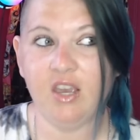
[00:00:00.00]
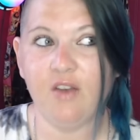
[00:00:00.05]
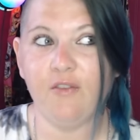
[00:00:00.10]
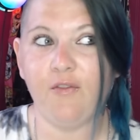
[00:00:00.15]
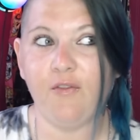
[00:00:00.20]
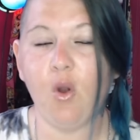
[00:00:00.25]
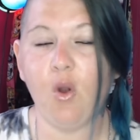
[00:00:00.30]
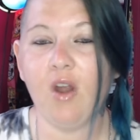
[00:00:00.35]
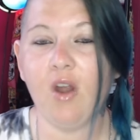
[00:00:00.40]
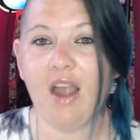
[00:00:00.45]

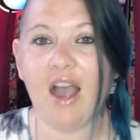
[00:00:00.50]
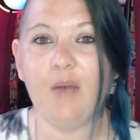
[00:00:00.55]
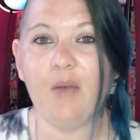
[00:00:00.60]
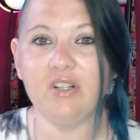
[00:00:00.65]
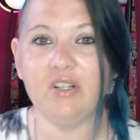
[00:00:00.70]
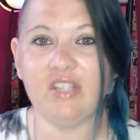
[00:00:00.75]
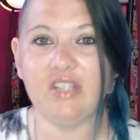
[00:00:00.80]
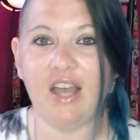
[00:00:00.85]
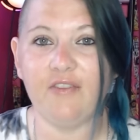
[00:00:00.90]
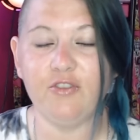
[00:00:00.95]
4
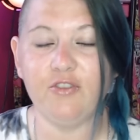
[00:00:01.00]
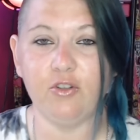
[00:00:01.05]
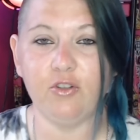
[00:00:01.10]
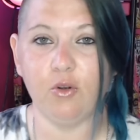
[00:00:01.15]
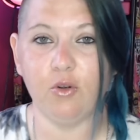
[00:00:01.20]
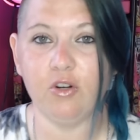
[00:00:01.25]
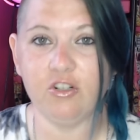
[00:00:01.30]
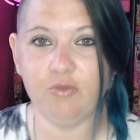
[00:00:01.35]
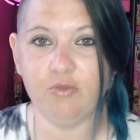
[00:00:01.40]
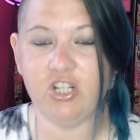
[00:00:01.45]
hours after
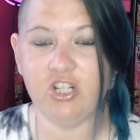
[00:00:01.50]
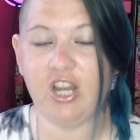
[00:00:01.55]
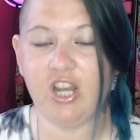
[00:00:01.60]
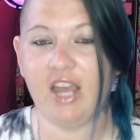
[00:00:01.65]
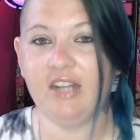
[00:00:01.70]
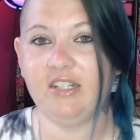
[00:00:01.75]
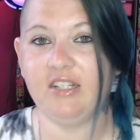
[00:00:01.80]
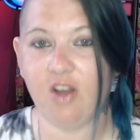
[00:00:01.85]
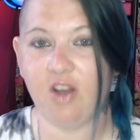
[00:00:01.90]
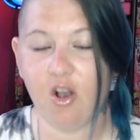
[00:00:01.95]
doors were
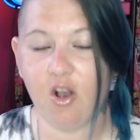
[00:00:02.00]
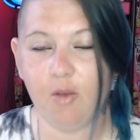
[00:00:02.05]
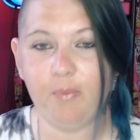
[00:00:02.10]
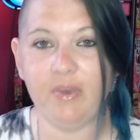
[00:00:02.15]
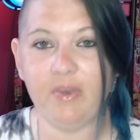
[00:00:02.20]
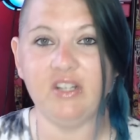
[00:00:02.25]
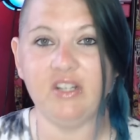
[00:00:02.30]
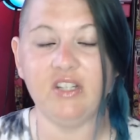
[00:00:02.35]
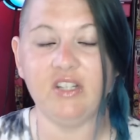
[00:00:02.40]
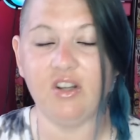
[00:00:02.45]
checked and
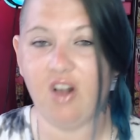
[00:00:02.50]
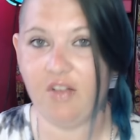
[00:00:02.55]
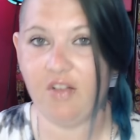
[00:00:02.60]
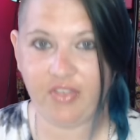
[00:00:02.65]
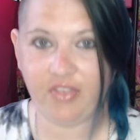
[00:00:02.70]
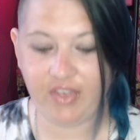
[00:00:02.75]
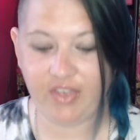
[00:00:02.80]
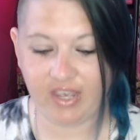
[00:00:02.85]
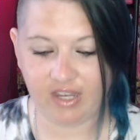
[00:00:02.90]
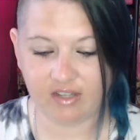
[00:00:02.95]
opened and all the
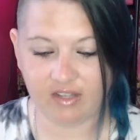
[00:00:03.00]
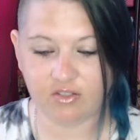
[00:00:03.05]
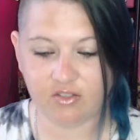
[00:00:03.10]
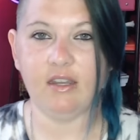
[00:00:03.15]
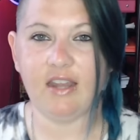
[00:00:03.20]
things.